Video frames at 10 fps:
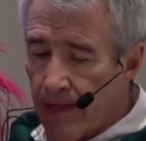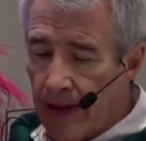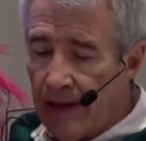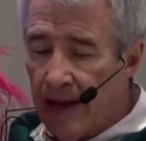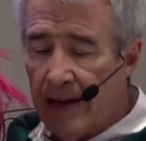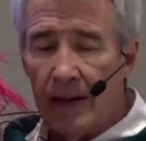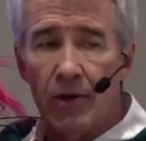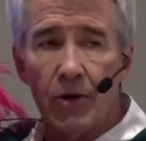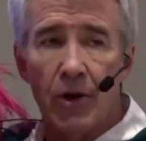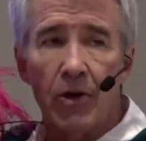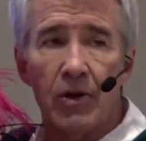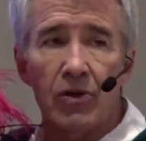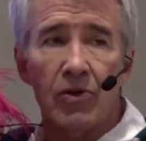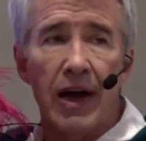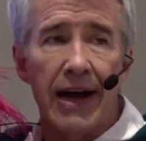And Annie, there are a
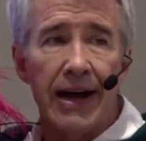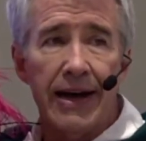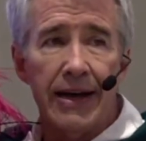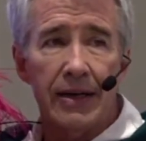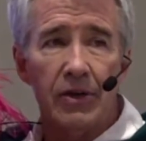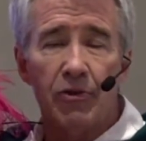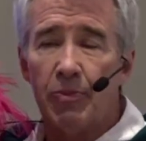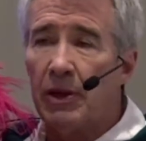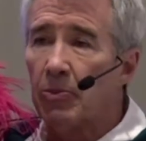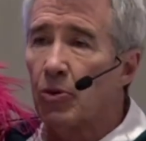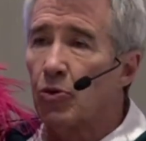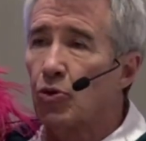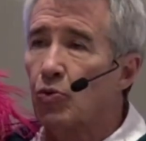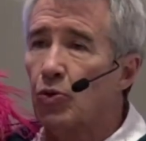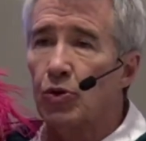lot of people
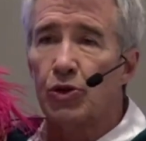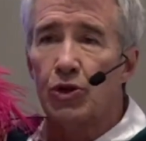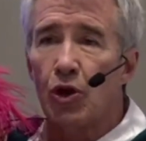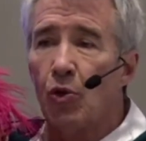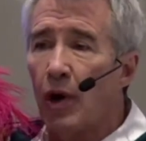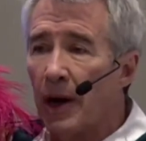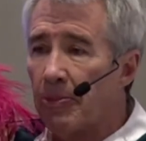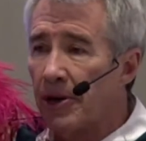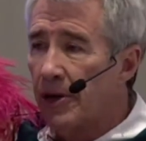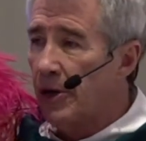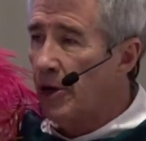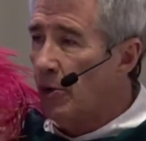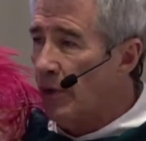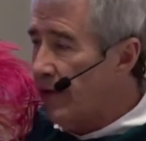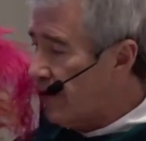who will show up when the